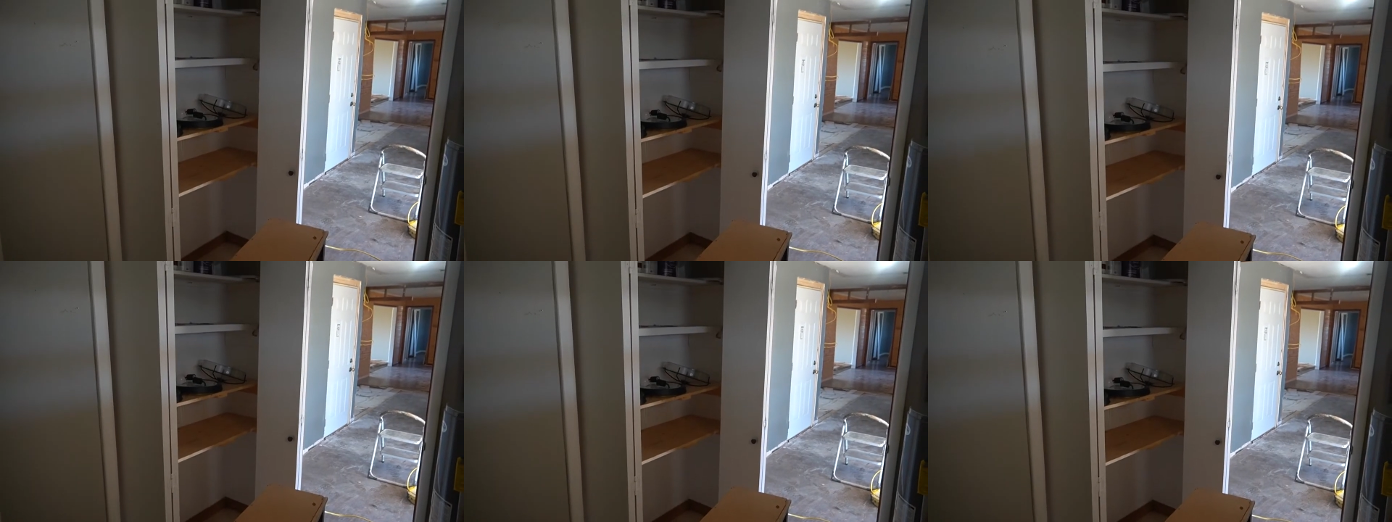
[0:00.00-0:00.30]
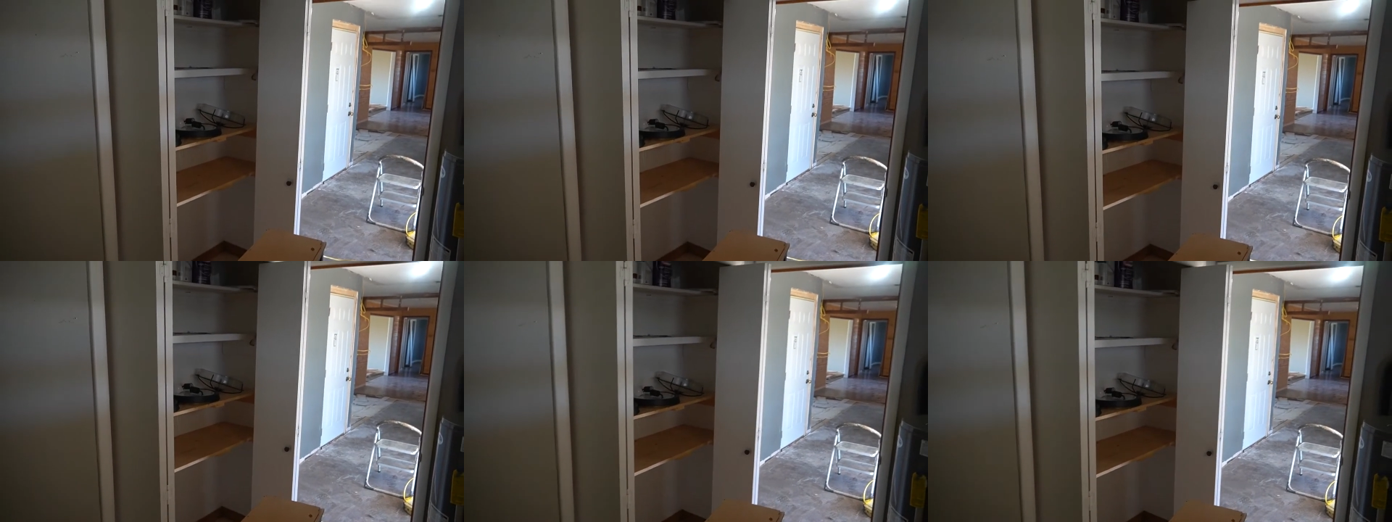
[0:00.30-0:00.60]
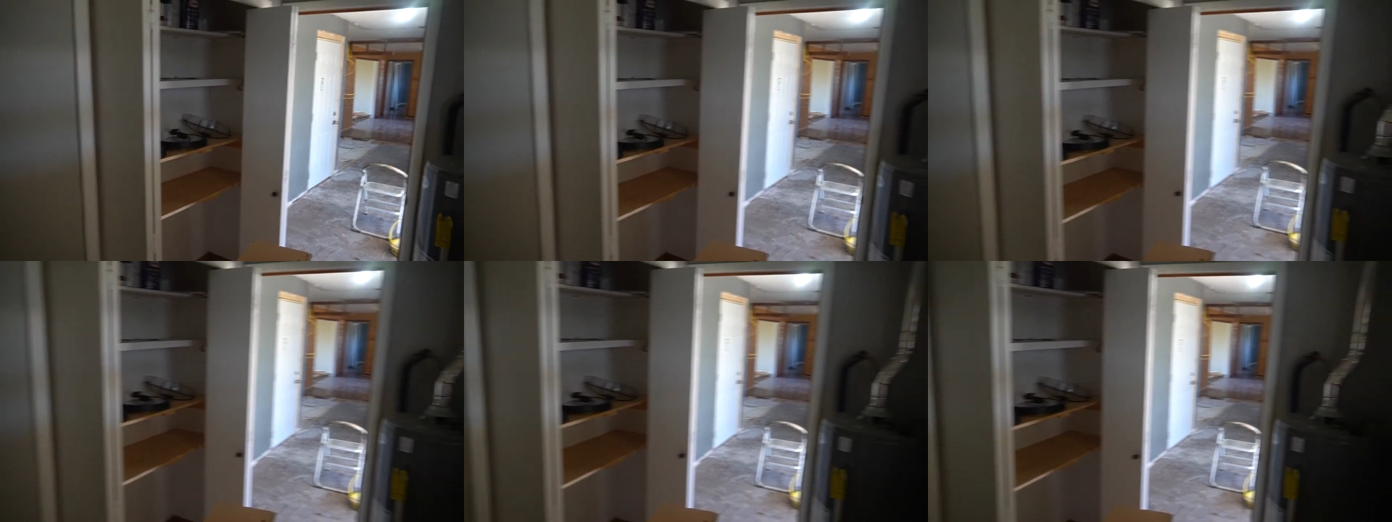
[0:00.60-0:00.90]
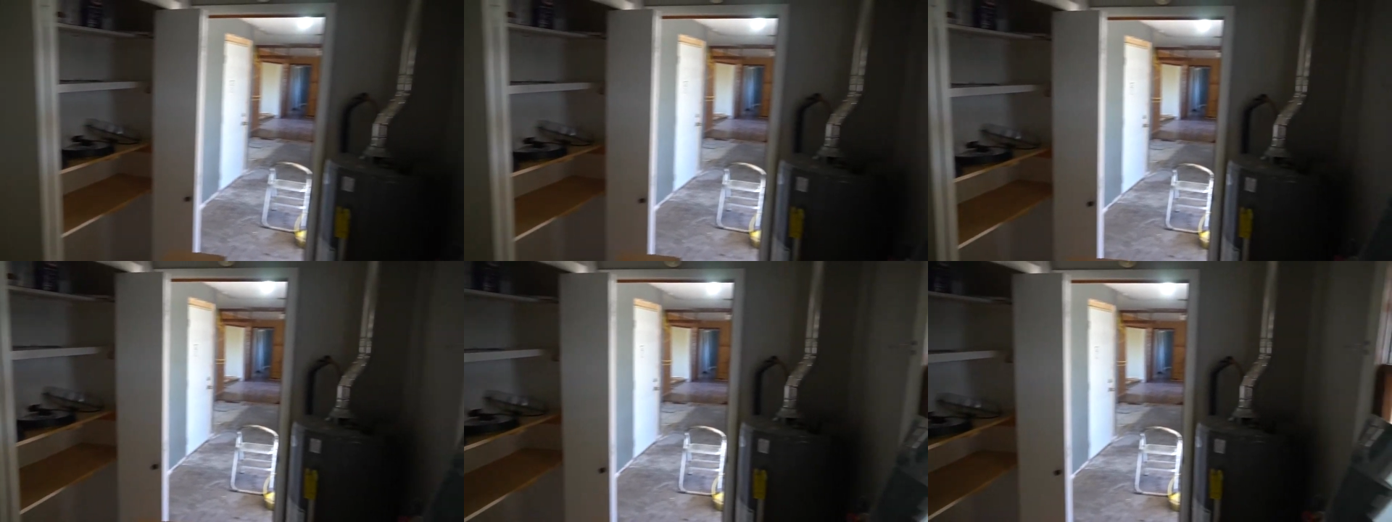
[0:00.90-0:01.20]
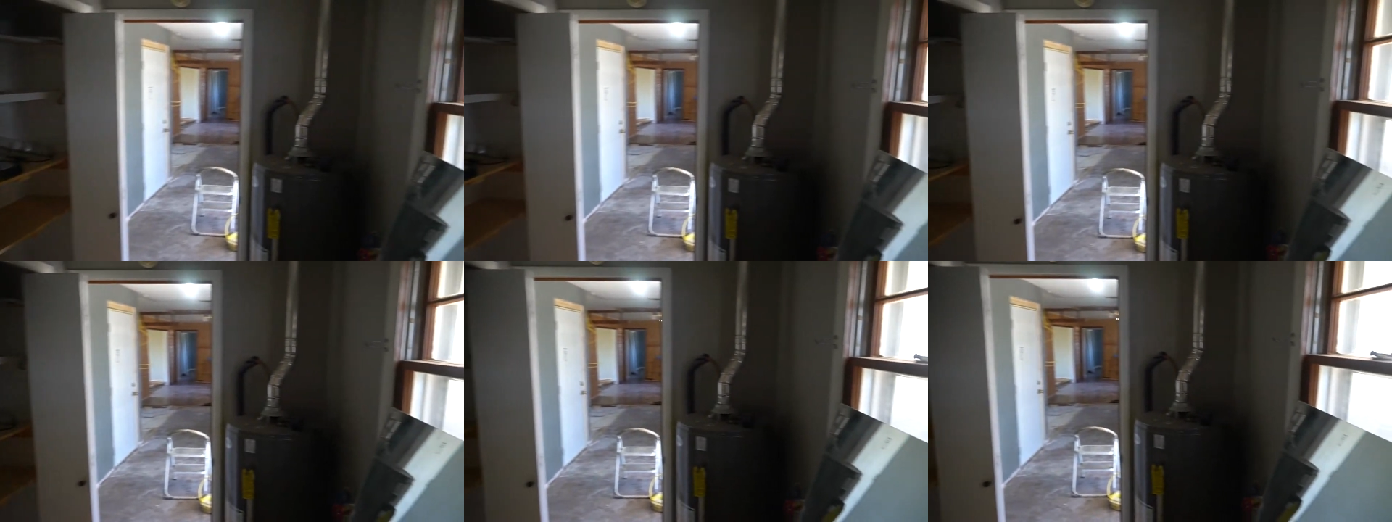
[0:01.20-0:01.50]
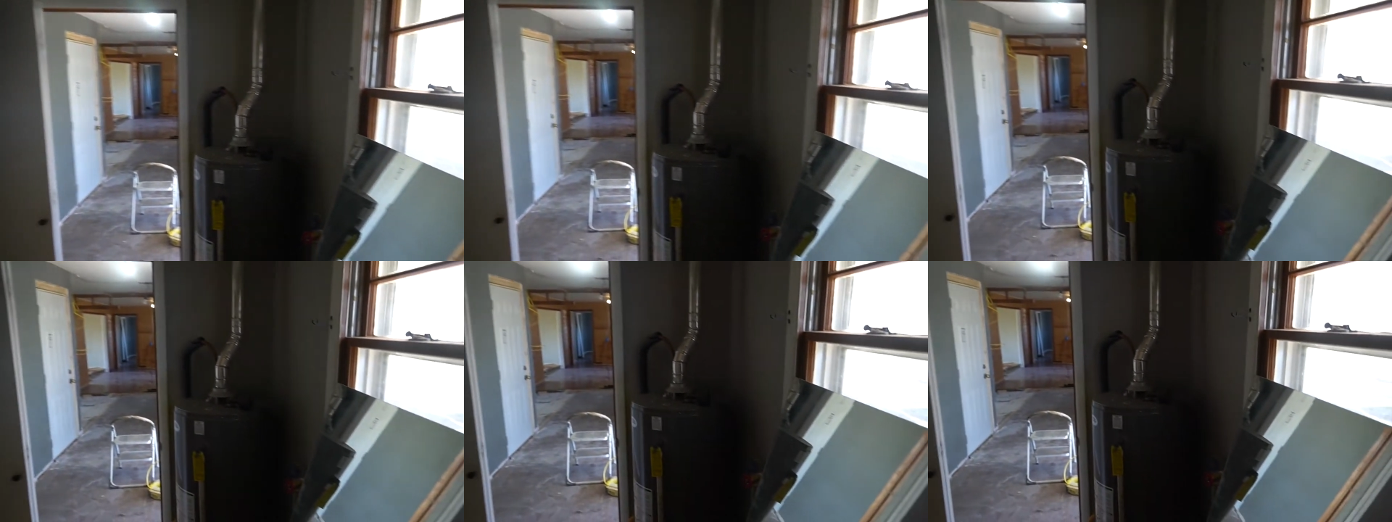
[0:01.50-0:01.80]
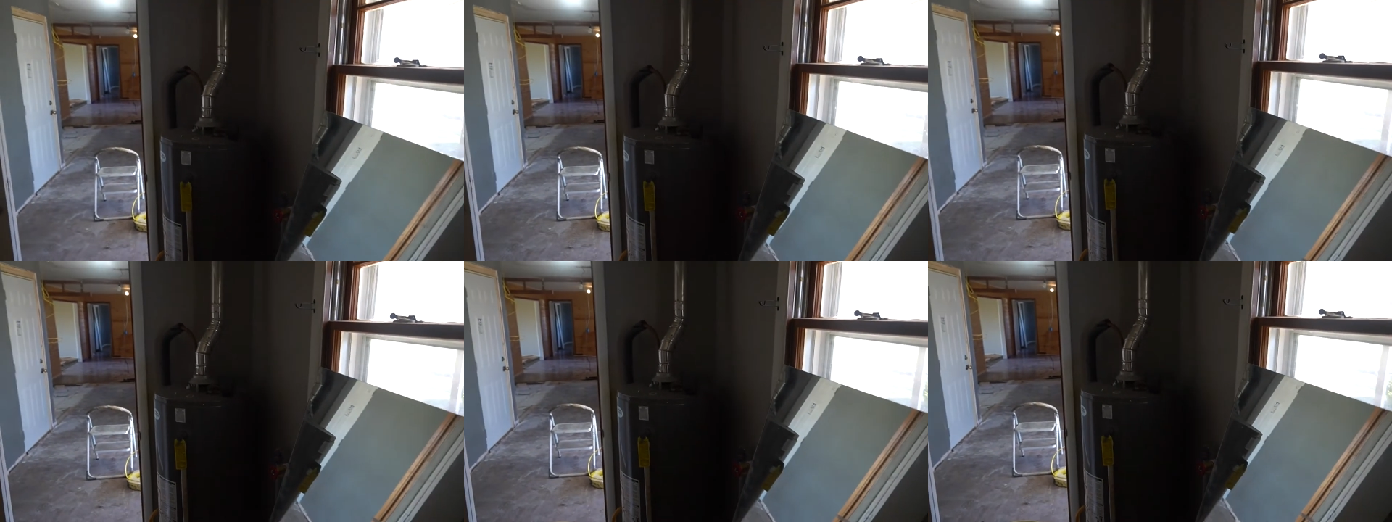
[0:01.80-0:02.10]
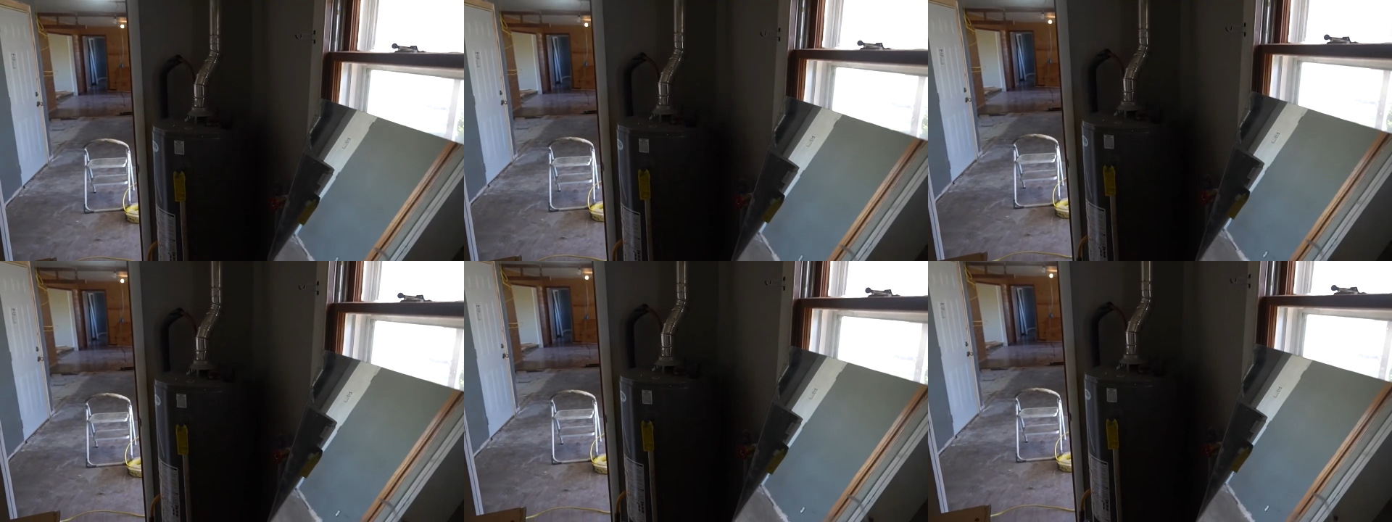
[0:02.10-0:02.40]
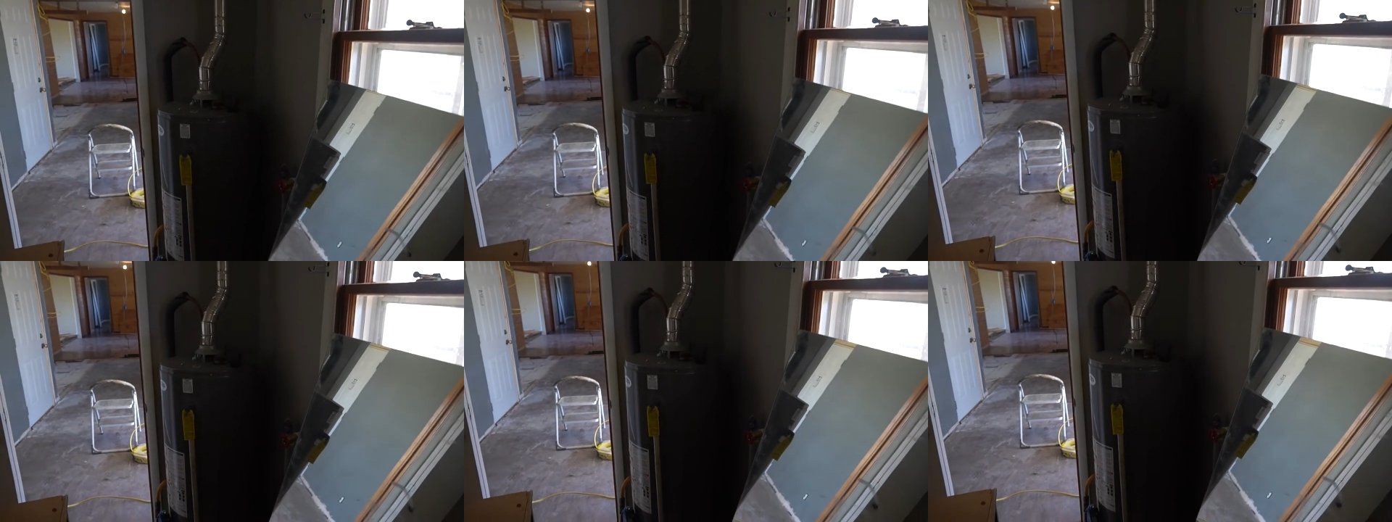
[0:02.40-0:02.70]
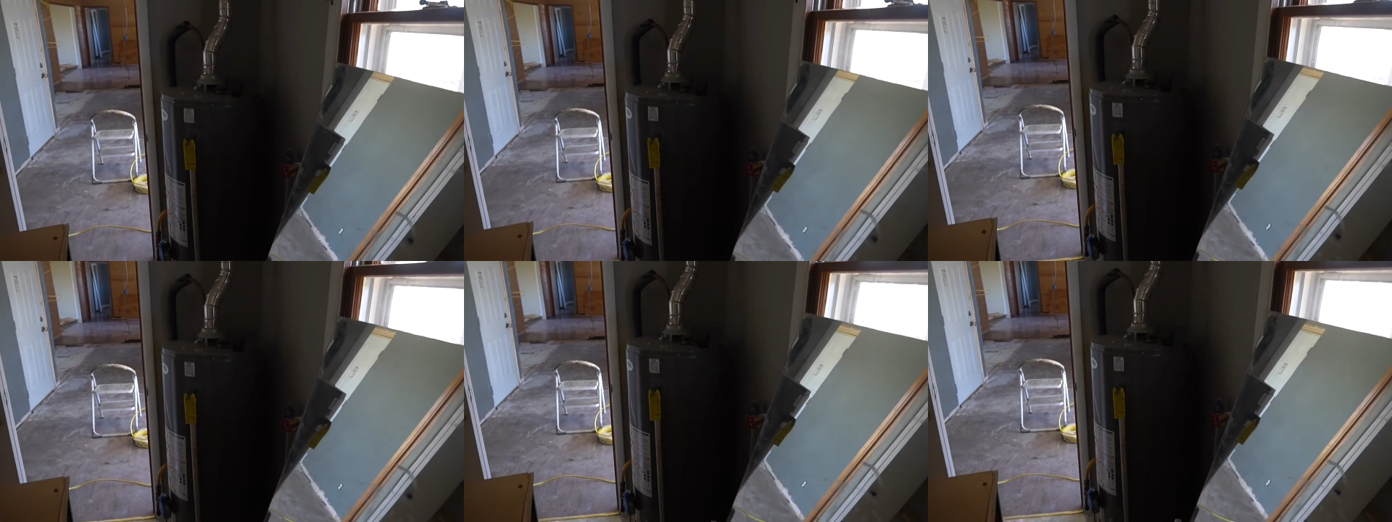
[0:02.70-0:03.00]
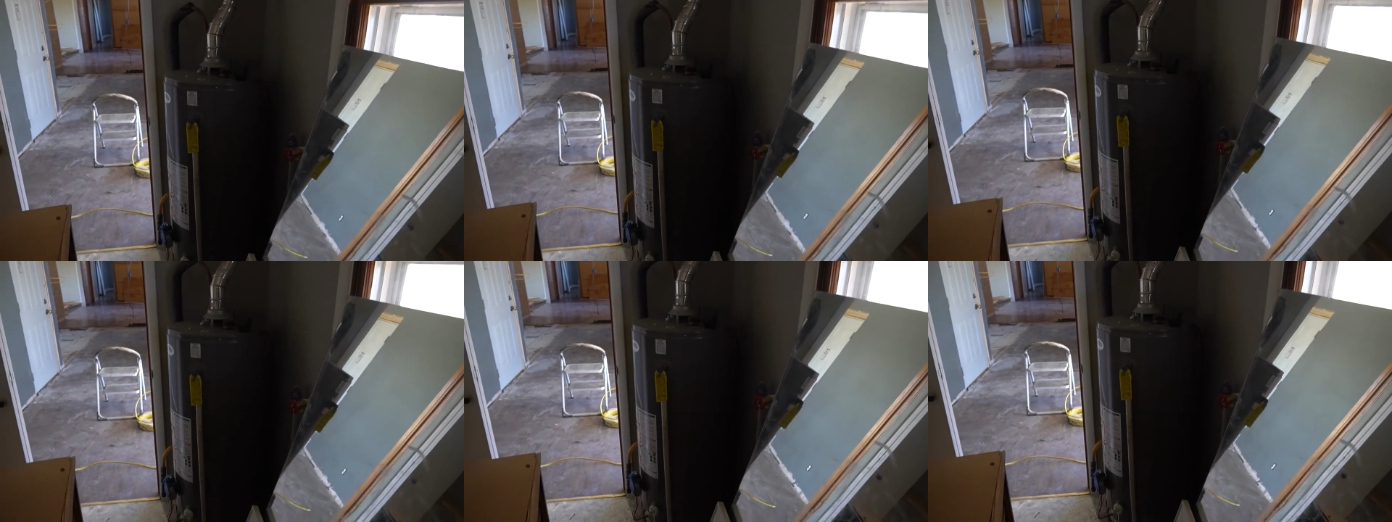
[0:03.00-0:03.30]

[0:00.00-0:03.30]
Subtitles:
(no speaker visible)